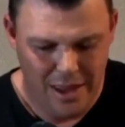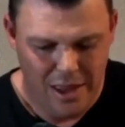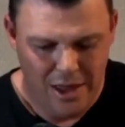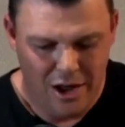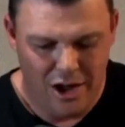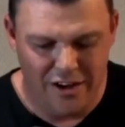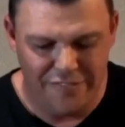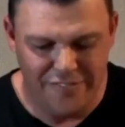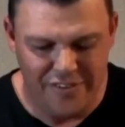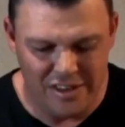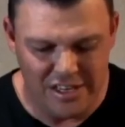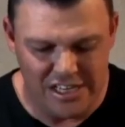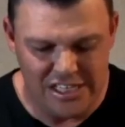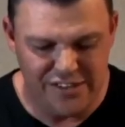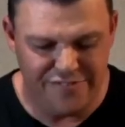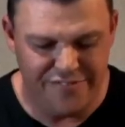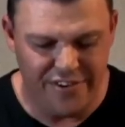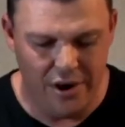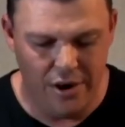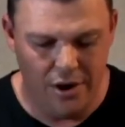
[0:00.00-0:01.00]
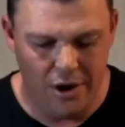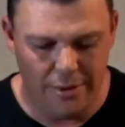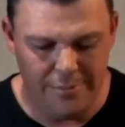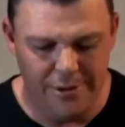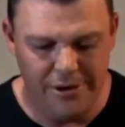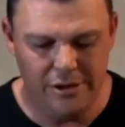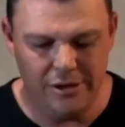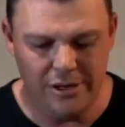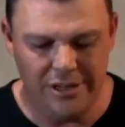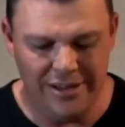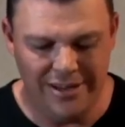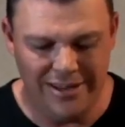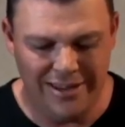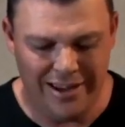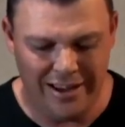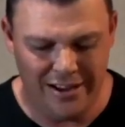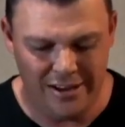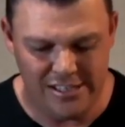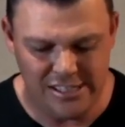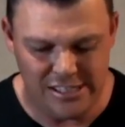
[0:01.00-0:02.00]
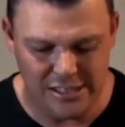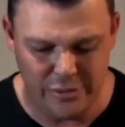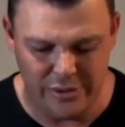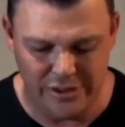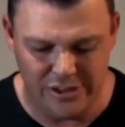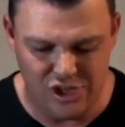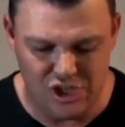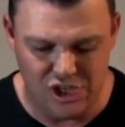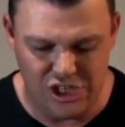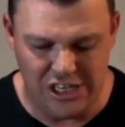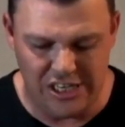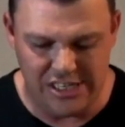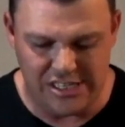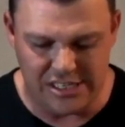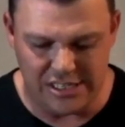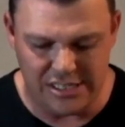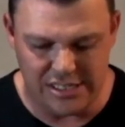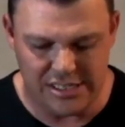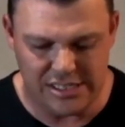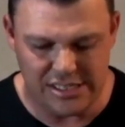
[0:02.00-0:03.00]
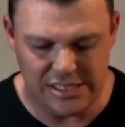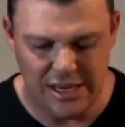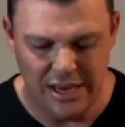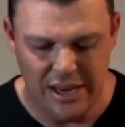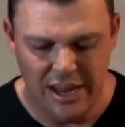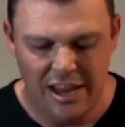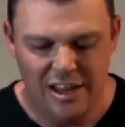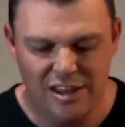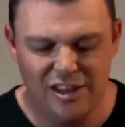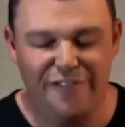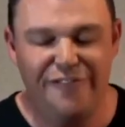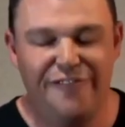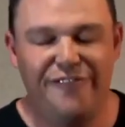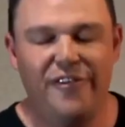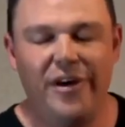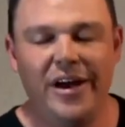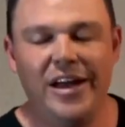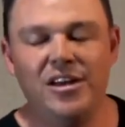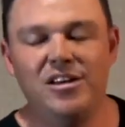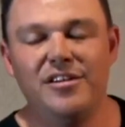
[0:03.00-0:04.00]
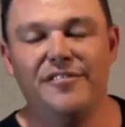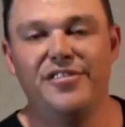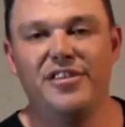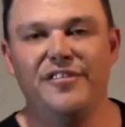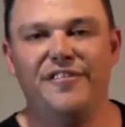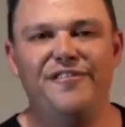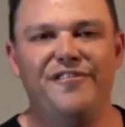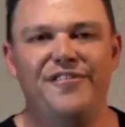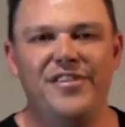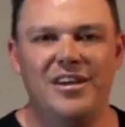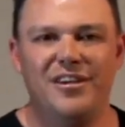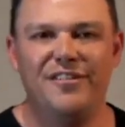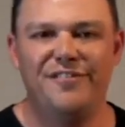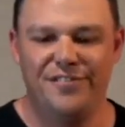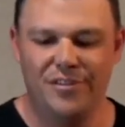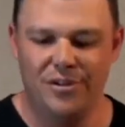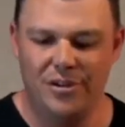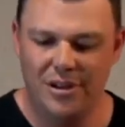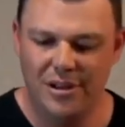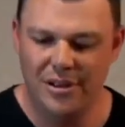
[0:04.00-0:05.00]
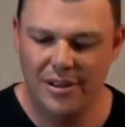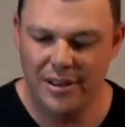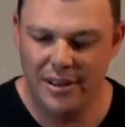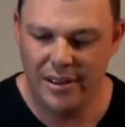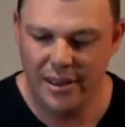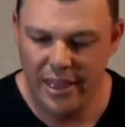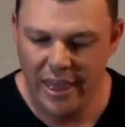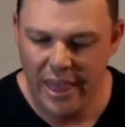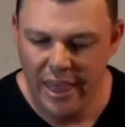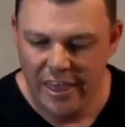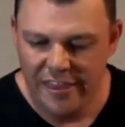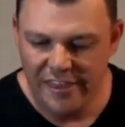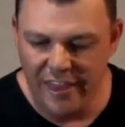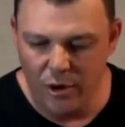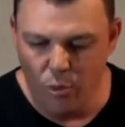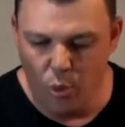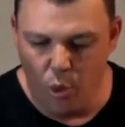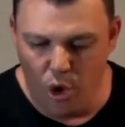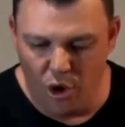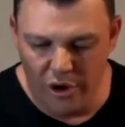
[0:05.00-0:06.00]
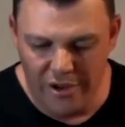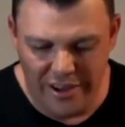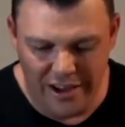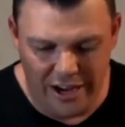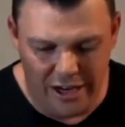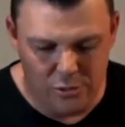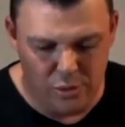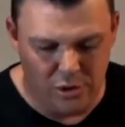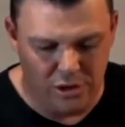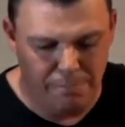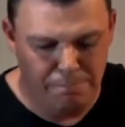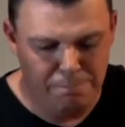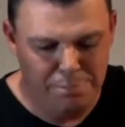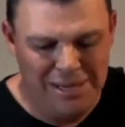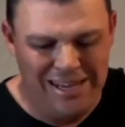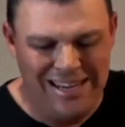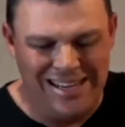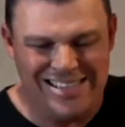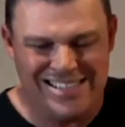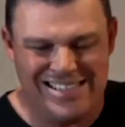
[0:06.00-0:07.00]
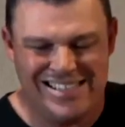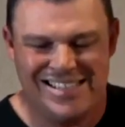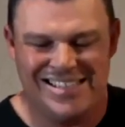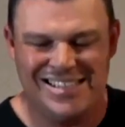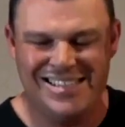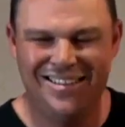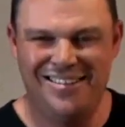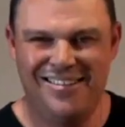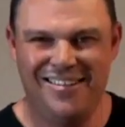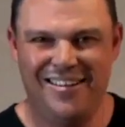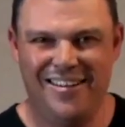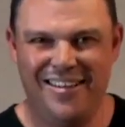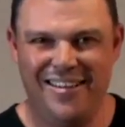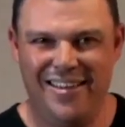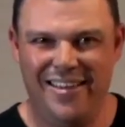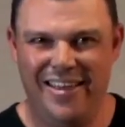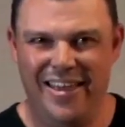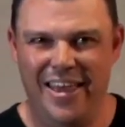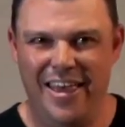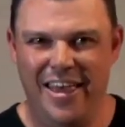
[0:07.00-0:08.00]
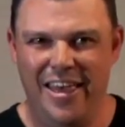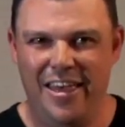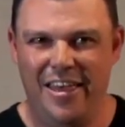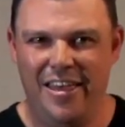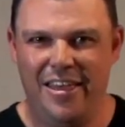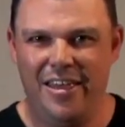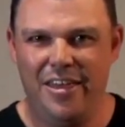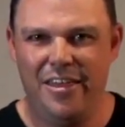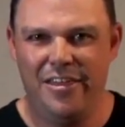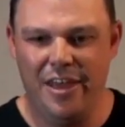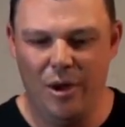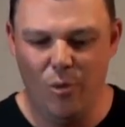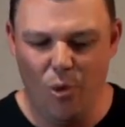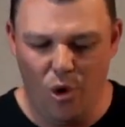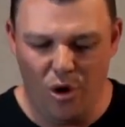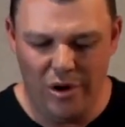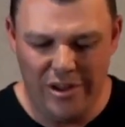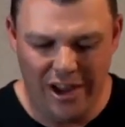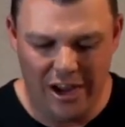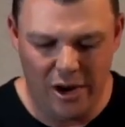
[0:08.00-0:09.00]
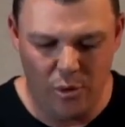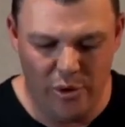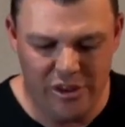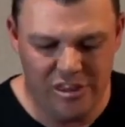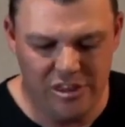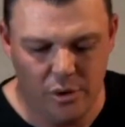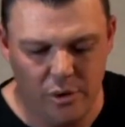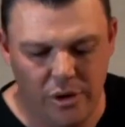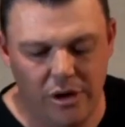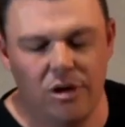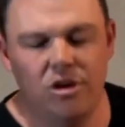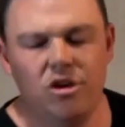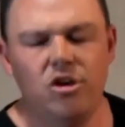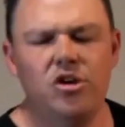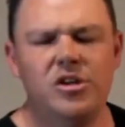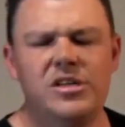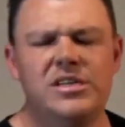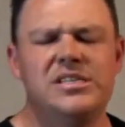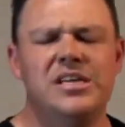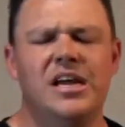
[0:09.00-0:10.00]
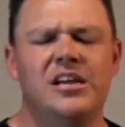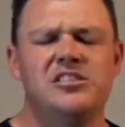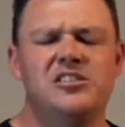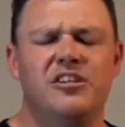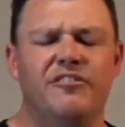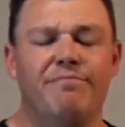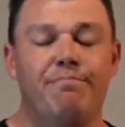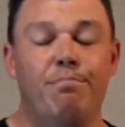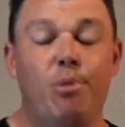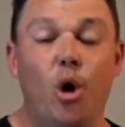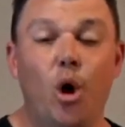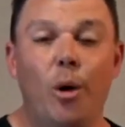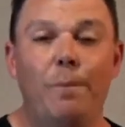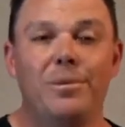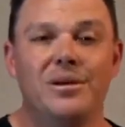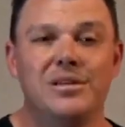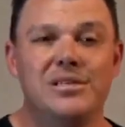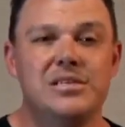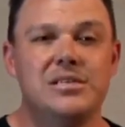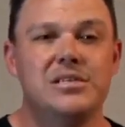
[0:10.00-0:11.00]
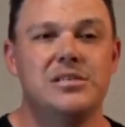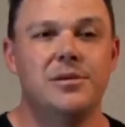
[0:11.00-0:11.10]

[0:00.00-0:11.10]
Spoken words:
After this phenomenal encounter with Jesus, the friend of the fearful, they walk out with peace. They walk out with a renewed sense of purpose.